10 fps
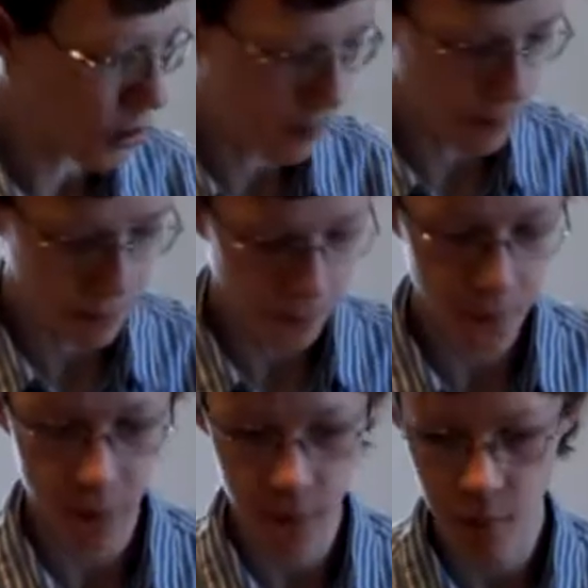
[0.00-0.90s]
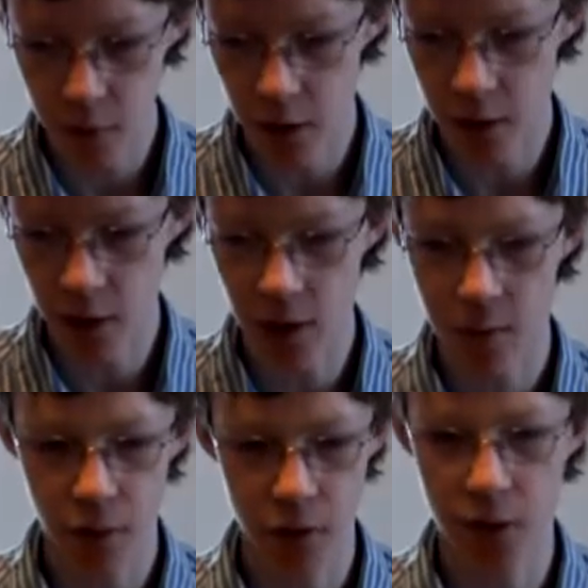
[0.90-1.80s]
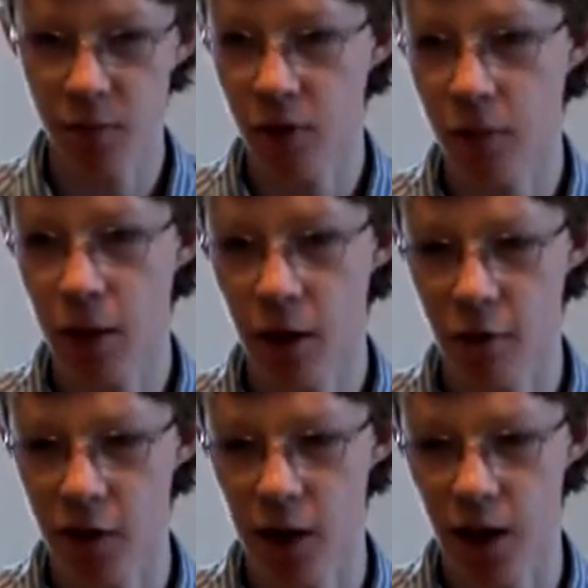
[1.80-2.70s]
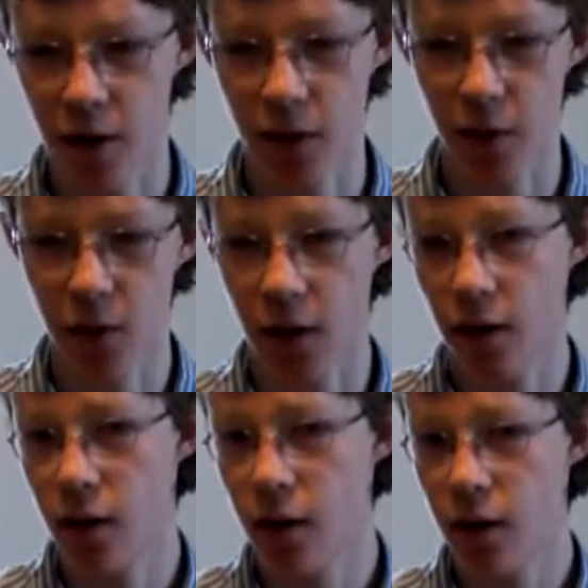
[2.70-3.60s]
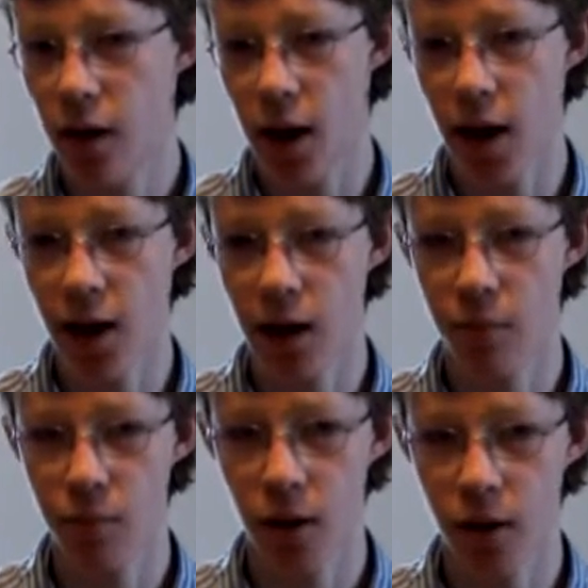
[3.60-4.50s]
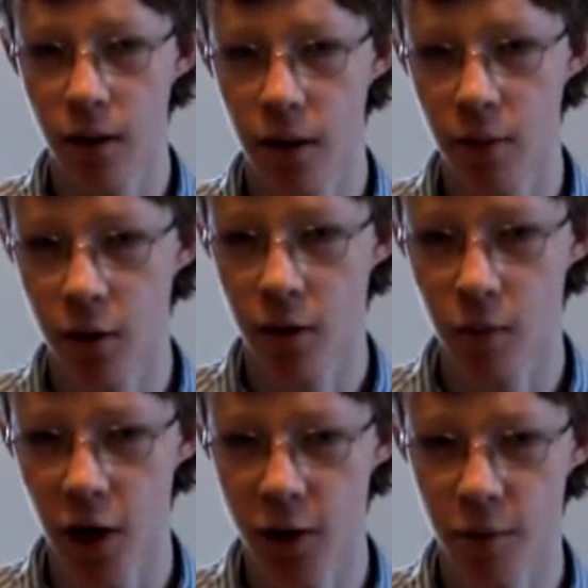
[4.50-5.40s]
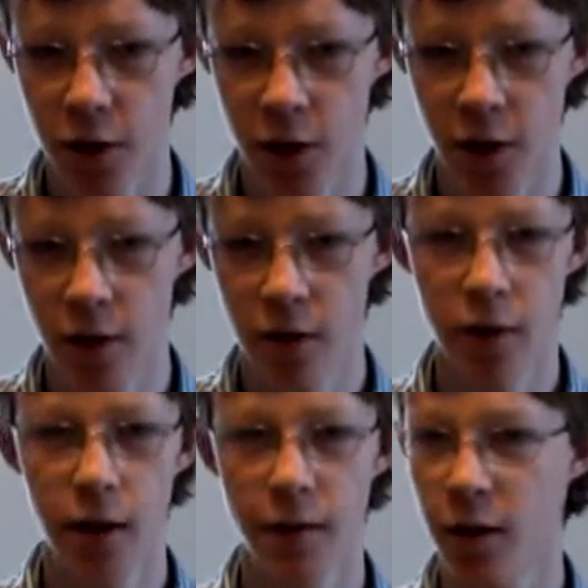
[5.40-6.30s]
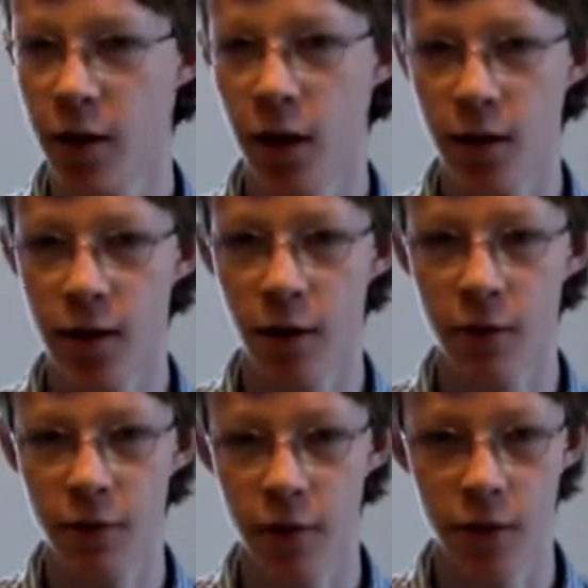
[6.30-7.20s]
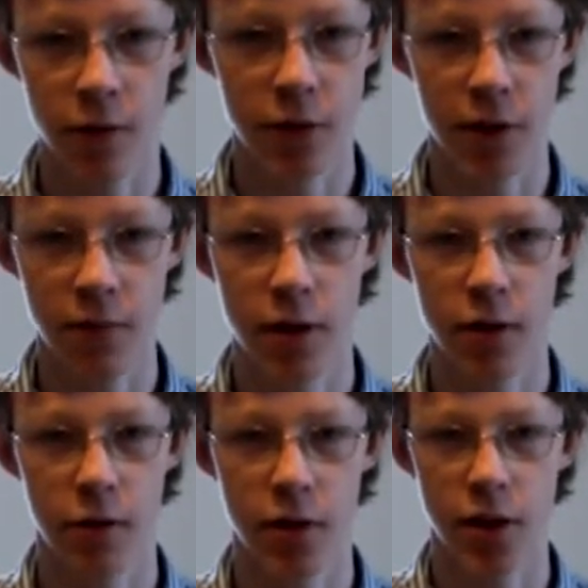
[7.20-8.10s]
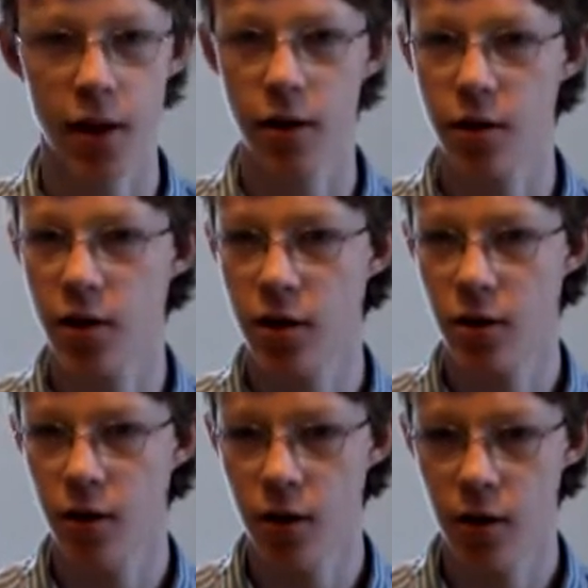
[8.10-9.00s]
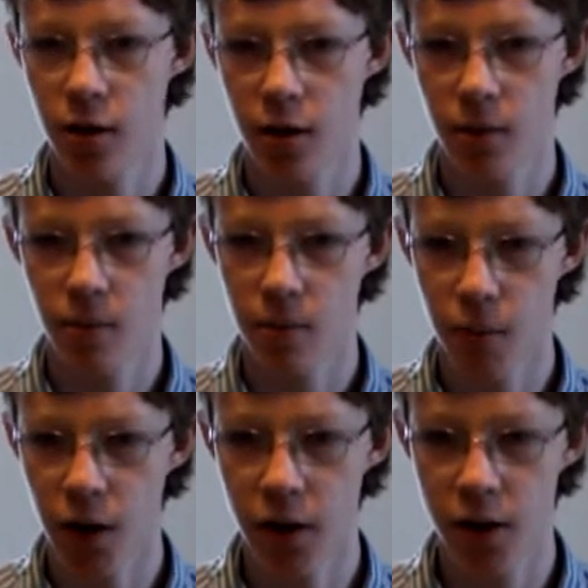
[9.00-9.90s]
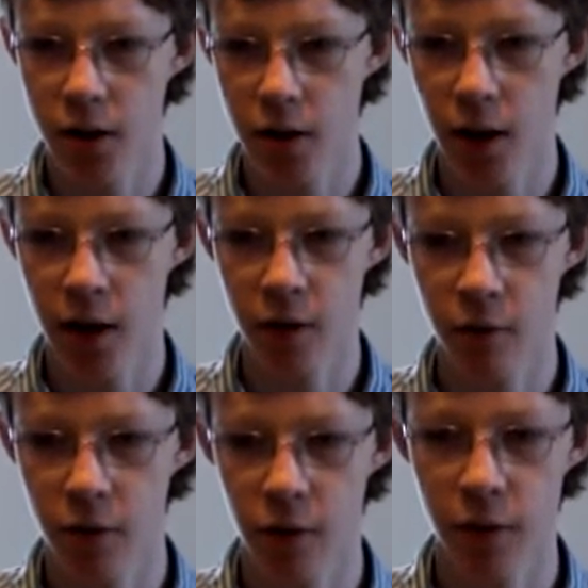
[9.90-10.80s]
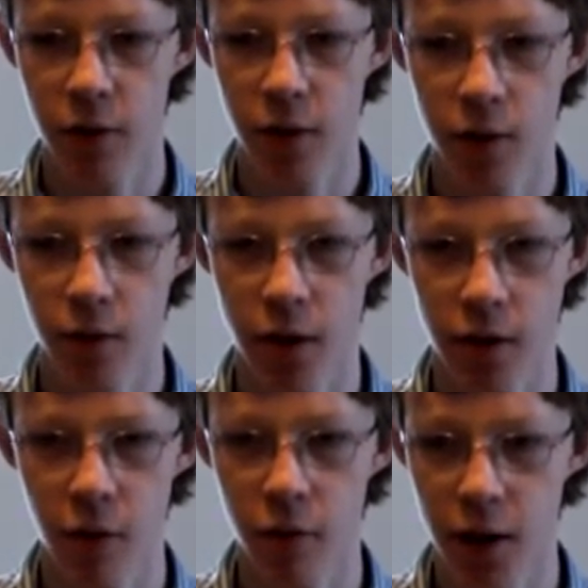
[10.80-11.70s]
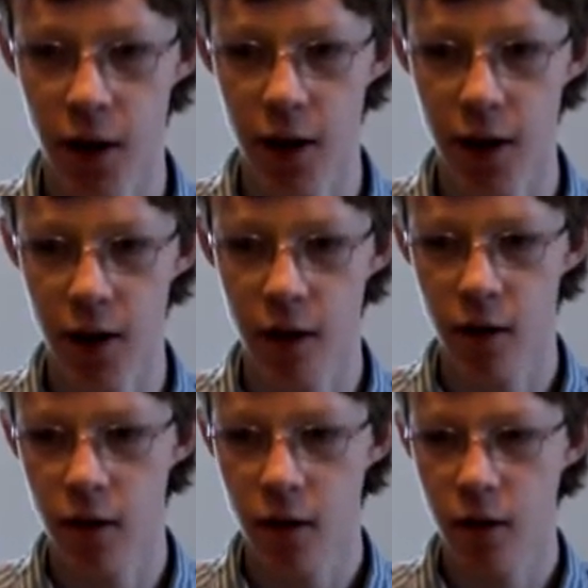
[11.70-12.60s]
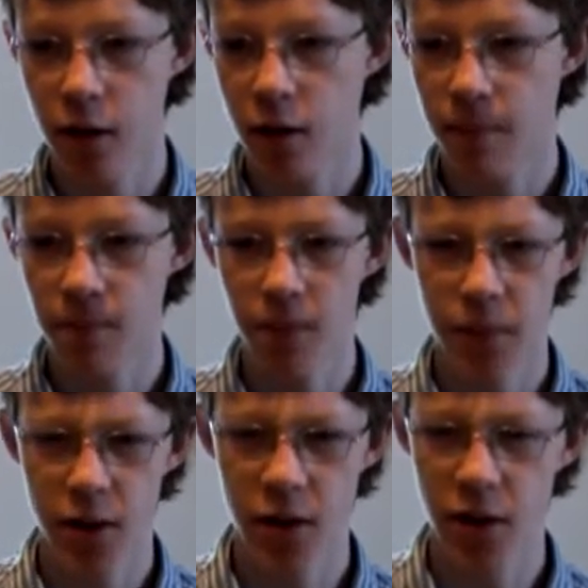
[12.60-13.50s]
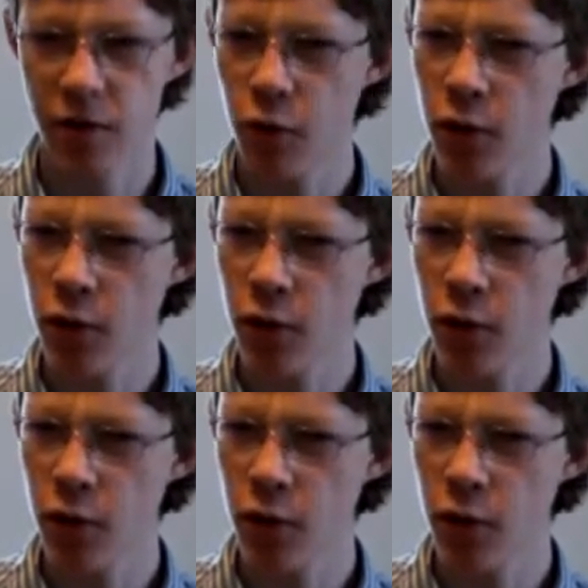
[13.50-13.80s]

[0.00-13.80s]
Probably gonna like put some sort of power stock or something, and I probably am gonna brass breech it. I've already cut it down for 17/32, but I don't know if I really want to go get any, because it's